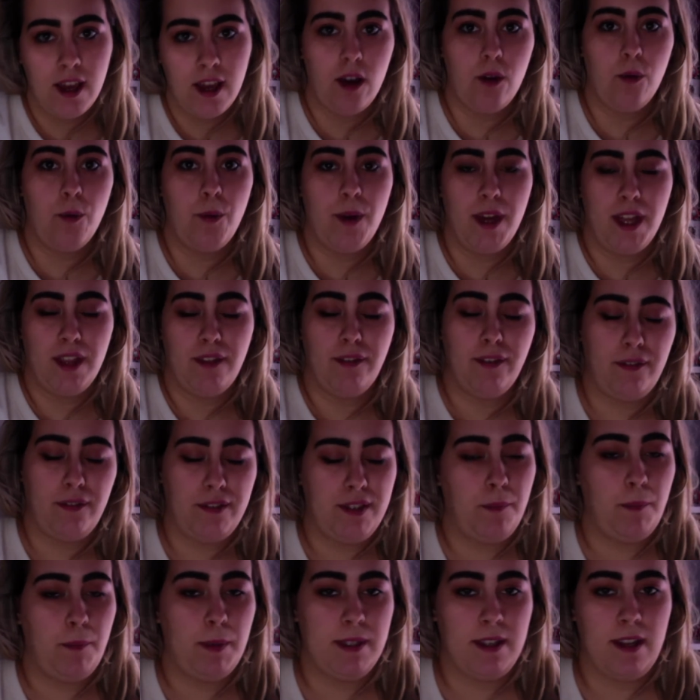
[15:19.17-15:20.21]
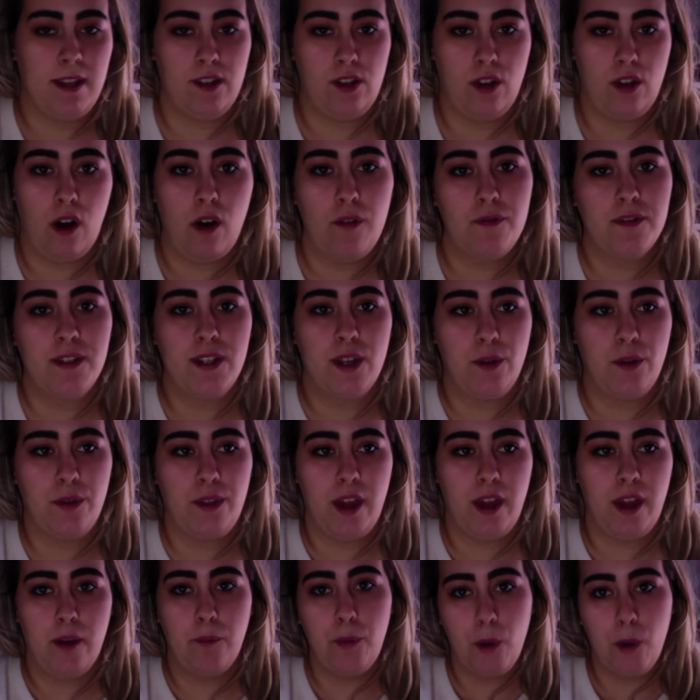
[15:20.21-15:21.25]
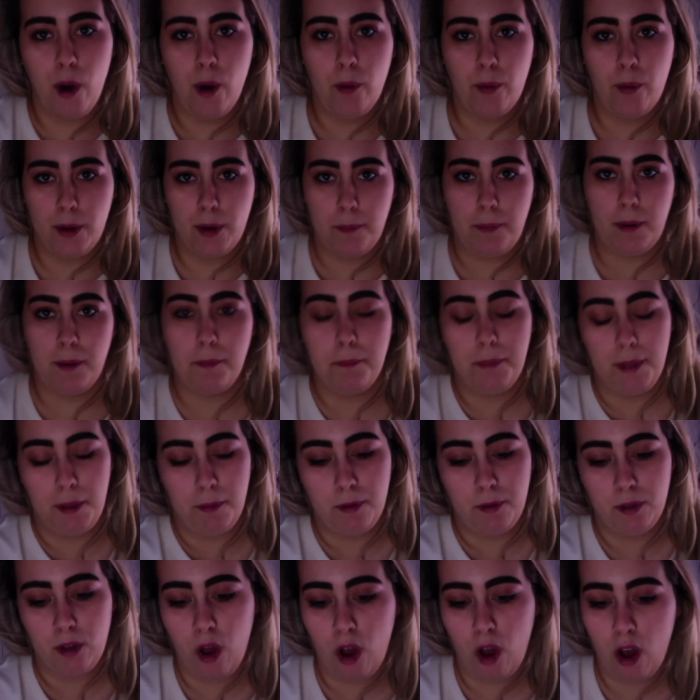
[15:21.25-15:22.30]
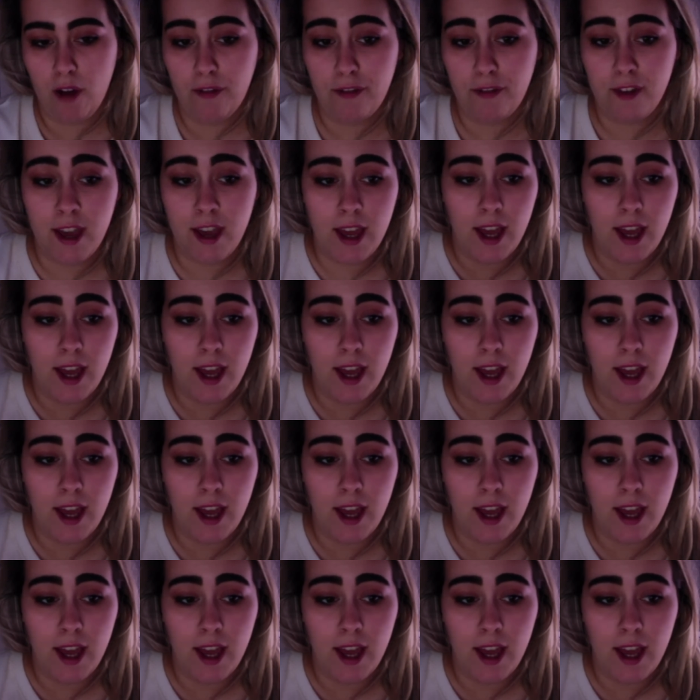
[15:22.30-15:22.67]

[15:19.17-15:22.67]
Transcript: with 50% off, so they were ripping people off.